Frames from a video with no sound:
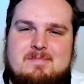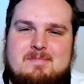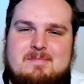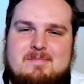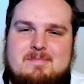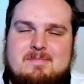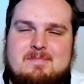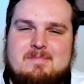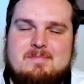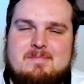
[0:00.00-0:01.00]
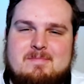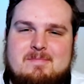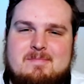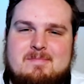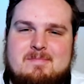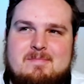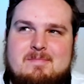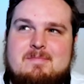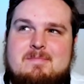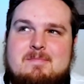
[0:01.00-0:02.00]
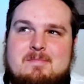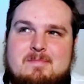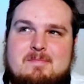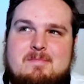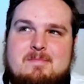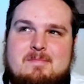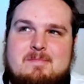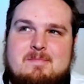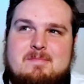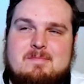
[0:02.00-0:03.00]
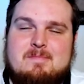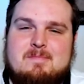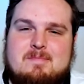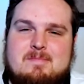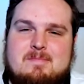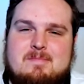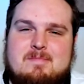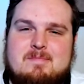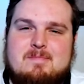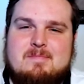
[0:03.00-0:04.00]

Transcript: No words are spoken by the person on screen.